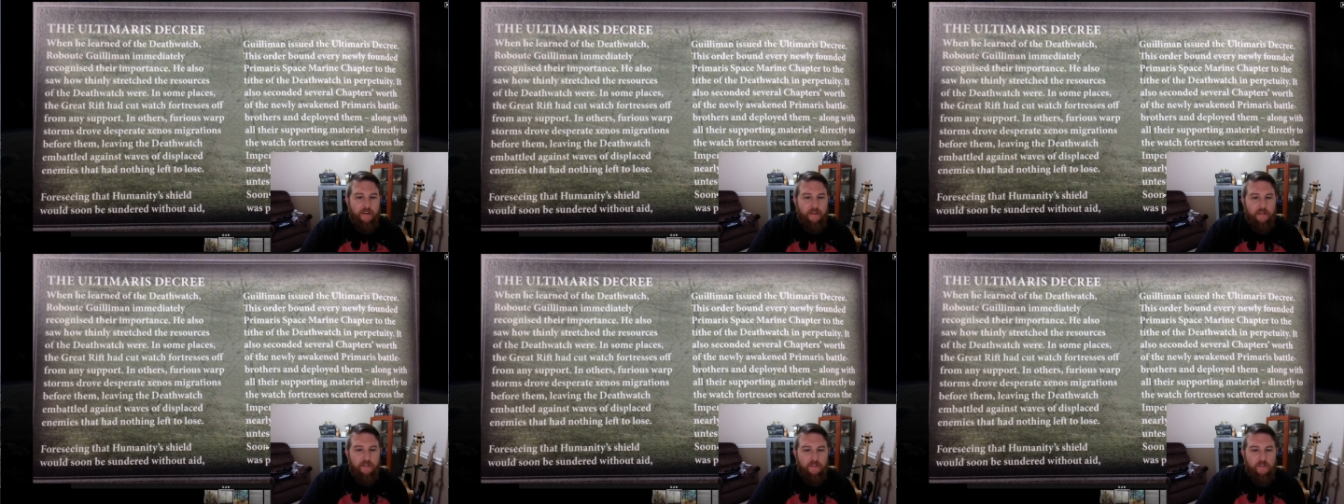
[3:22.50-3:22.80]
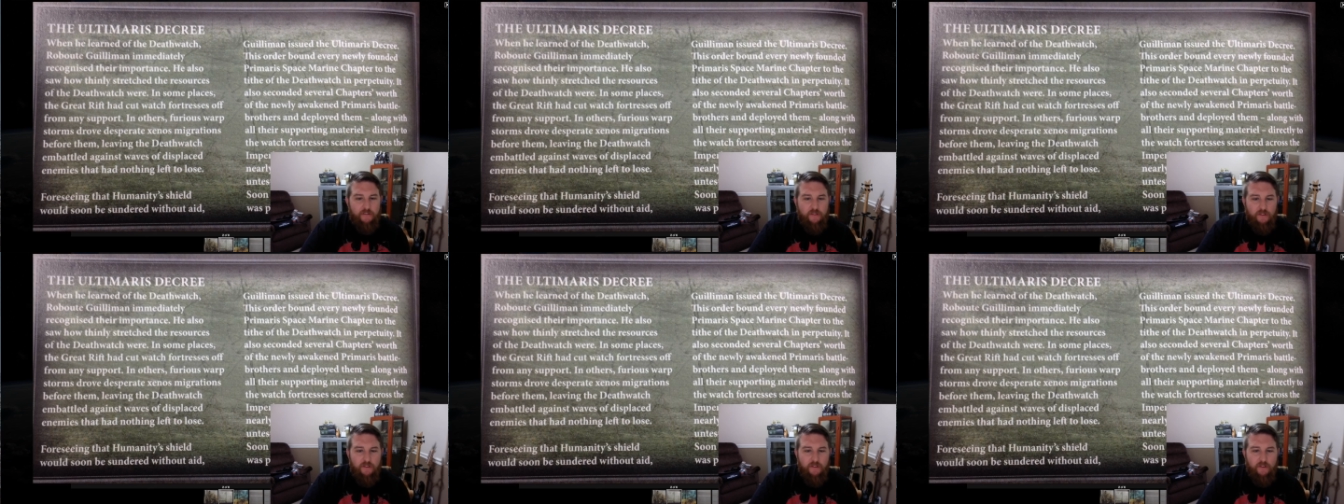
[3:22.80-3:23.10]

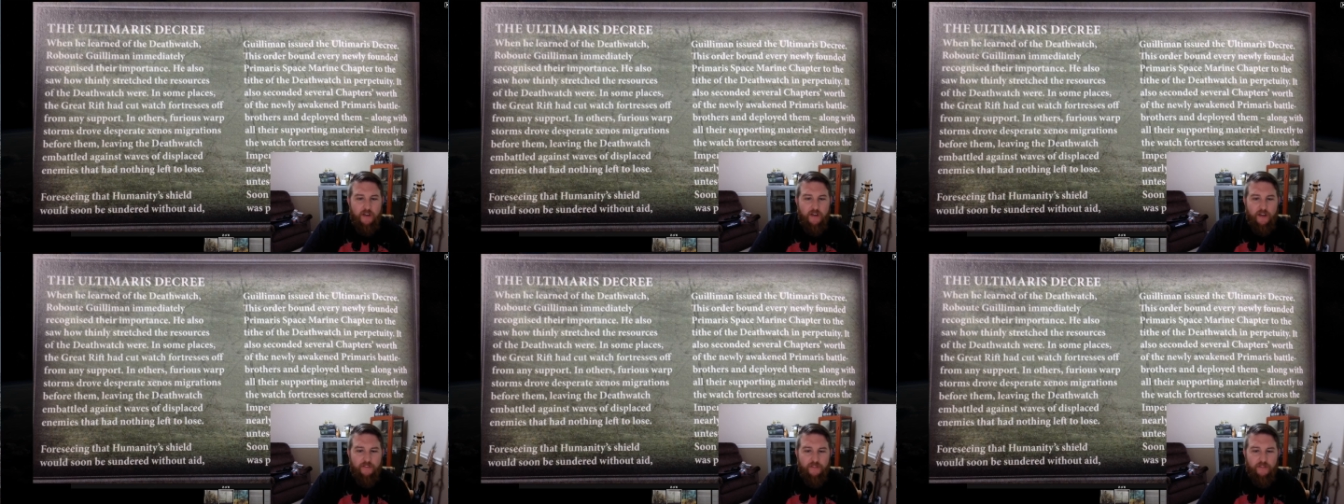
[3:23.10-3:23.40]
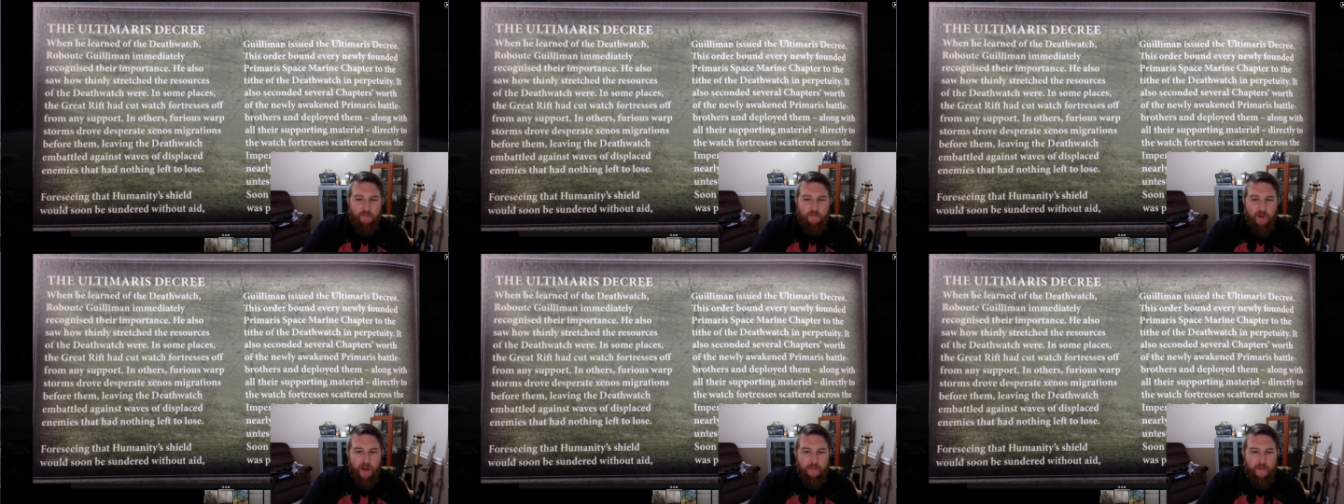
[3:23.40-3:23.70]
Soon enough, the
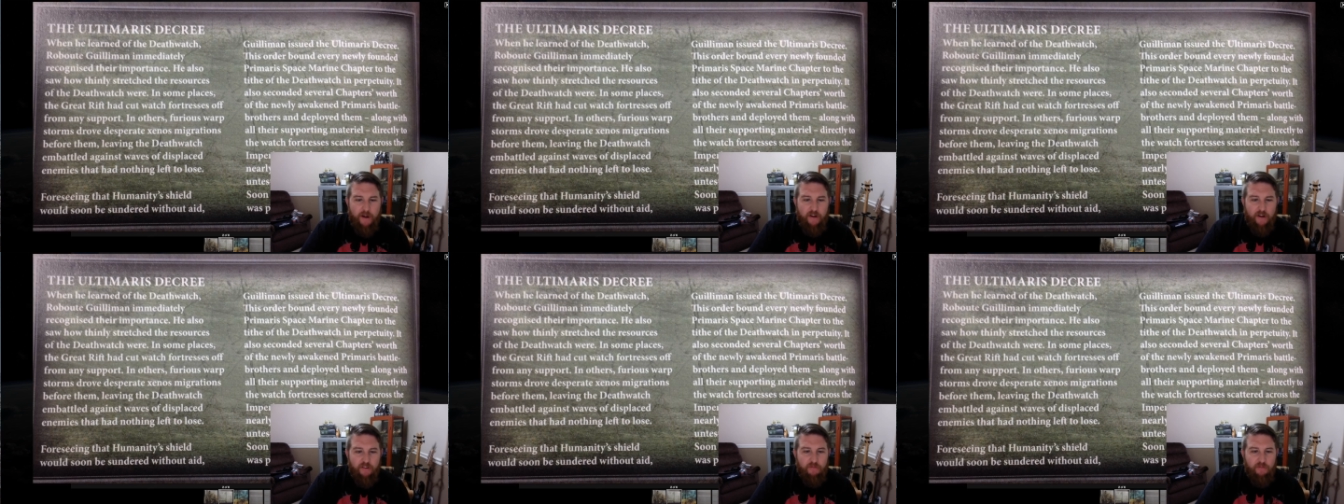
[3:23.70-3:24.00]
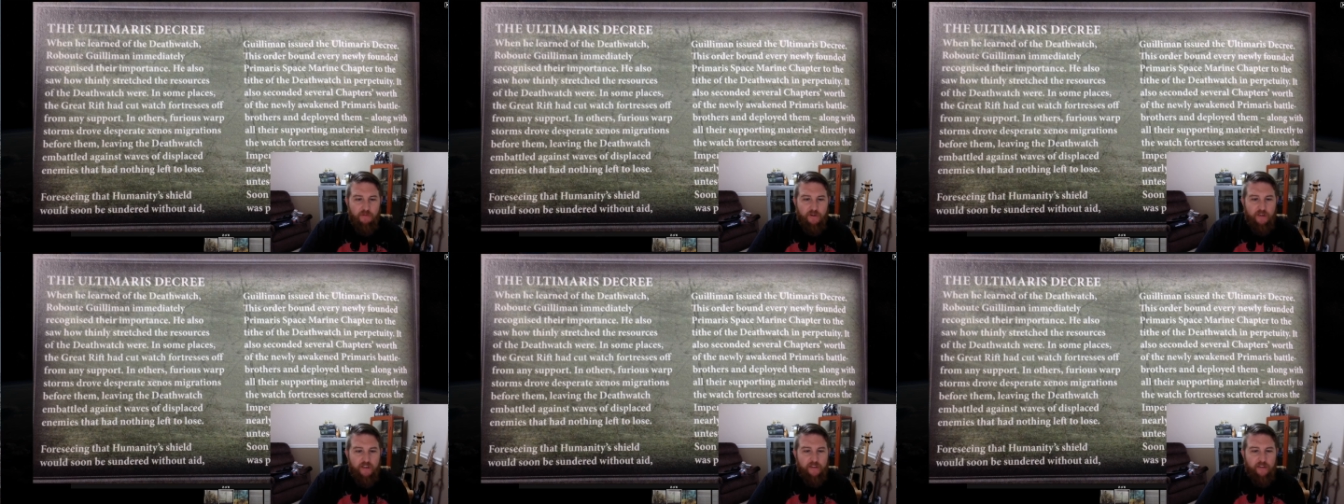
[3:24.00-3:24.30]
Primaris
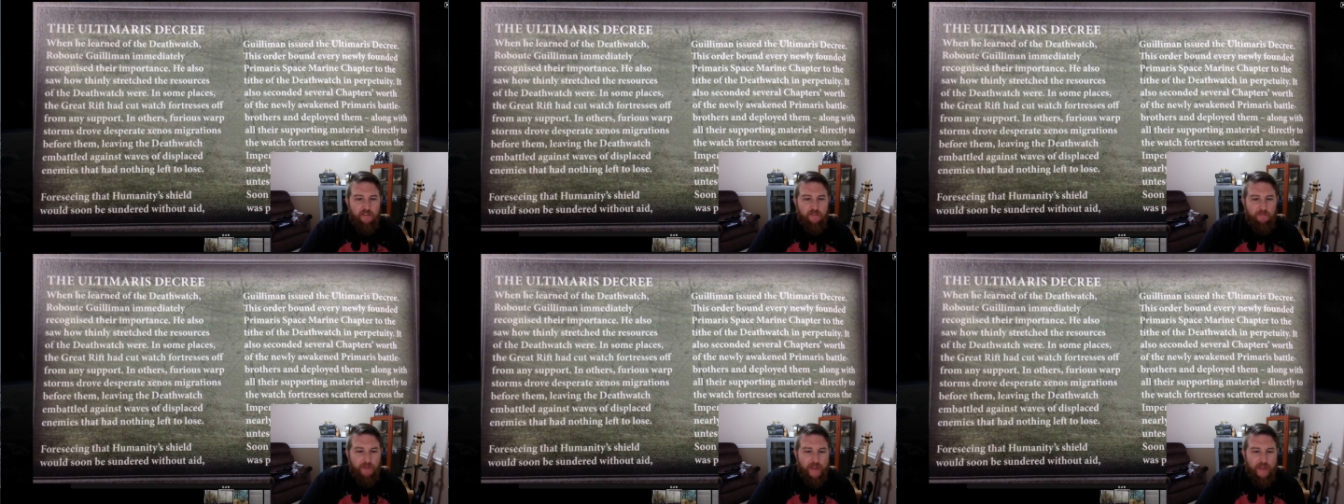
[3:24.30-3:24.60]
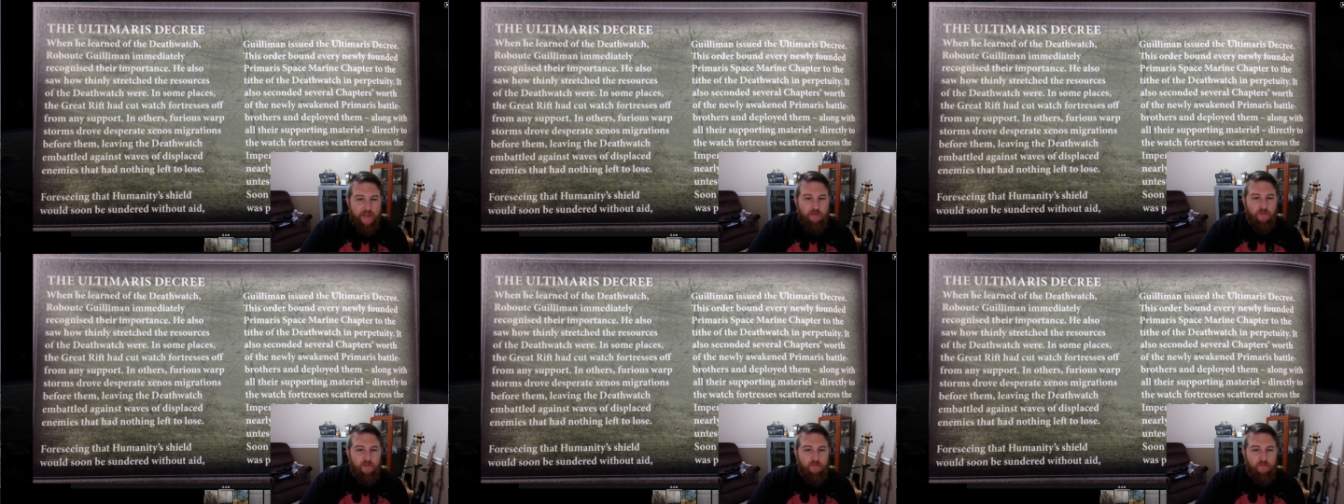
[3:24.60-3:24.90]
Marines'
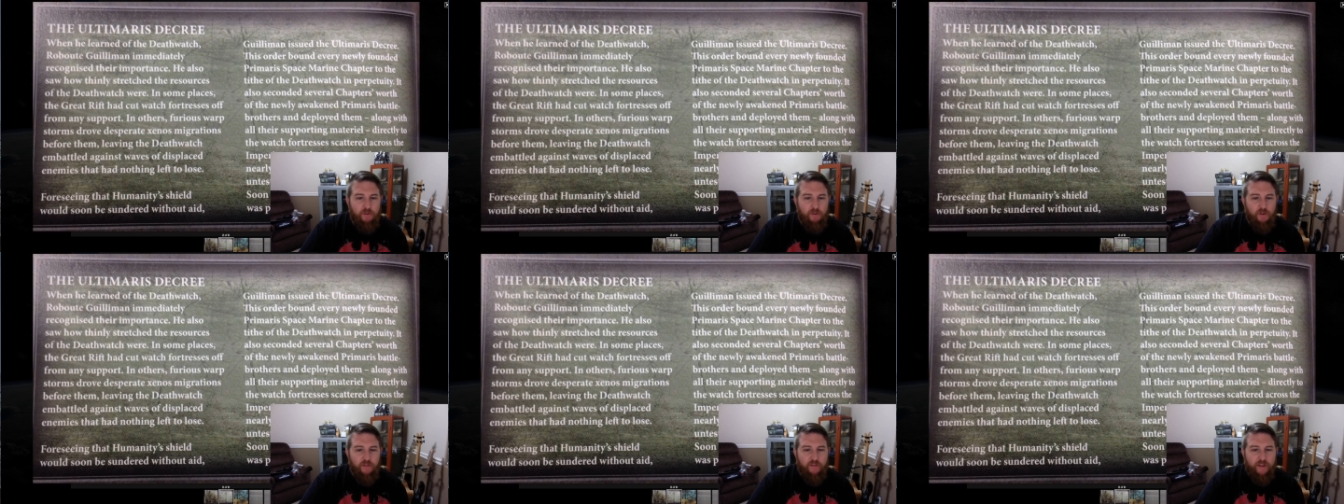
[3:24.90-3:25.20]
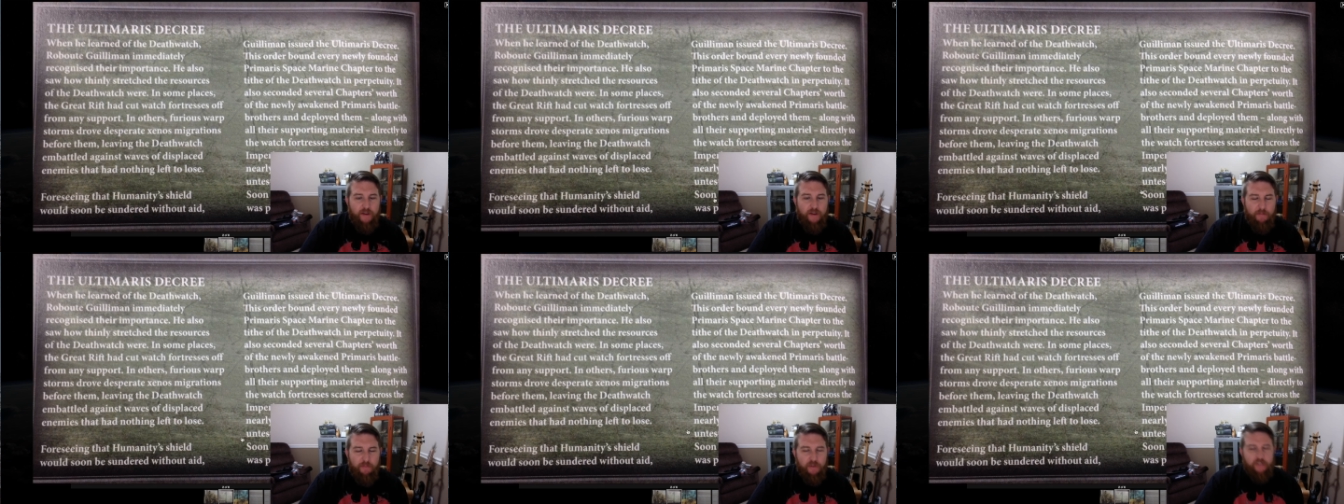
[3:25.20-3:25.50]
might was
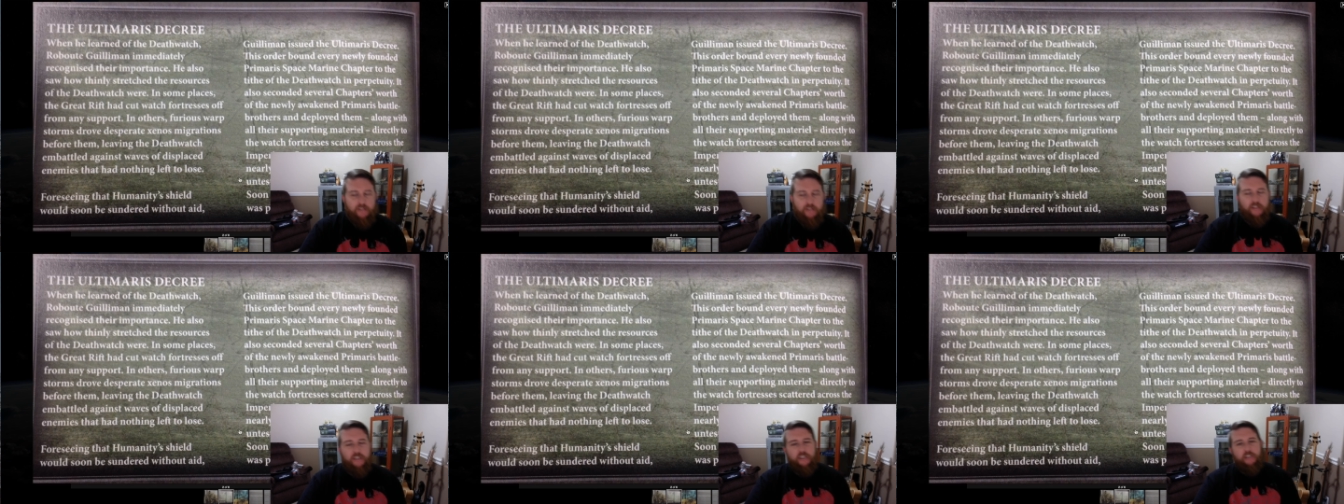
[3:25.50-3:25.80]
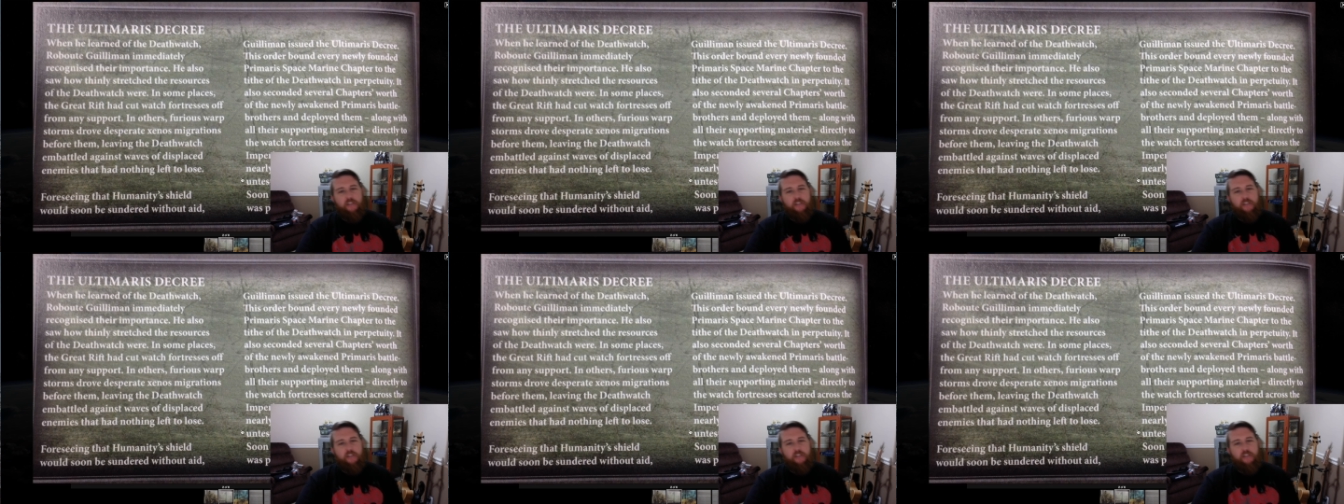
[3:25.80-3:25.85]
proven and put to good